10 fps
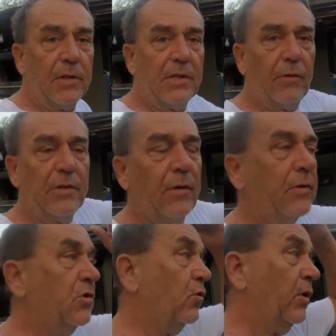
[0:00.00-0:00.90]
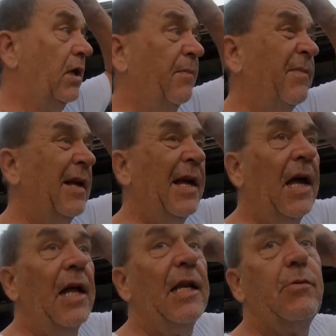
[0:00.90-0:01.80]
at the sorry store here.
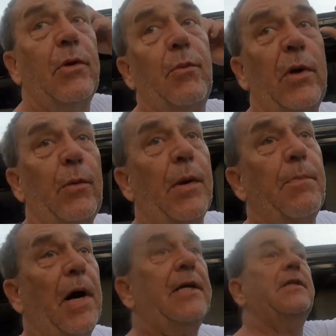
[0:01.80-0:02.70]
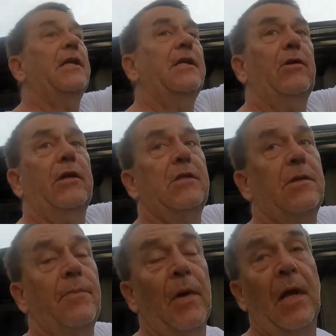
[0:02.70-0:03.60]
That's when we went past, and they yelled out
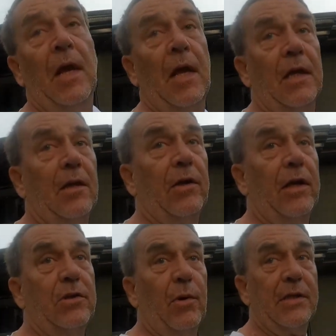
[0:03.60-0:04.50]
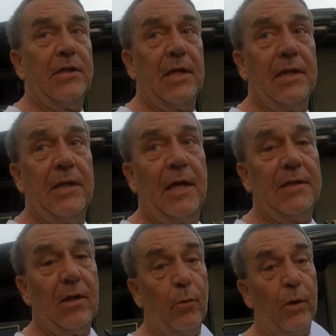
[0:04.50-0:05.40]
to us, and
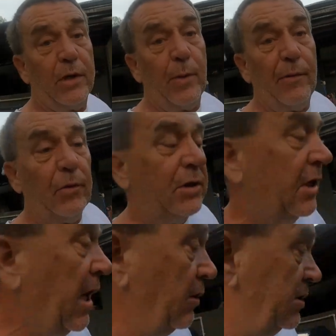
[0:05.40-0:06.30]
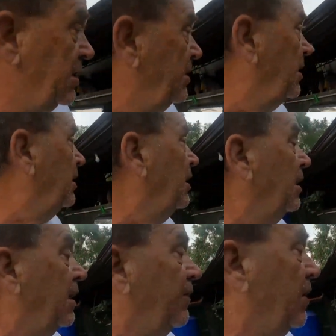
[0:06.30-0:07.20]
said, I want to come and have a look at your
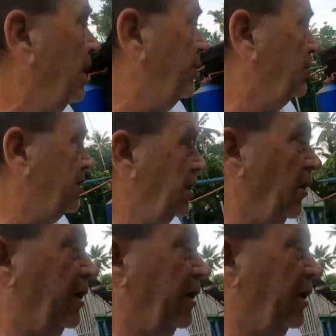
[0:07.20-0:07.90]
goats, if you can, because they've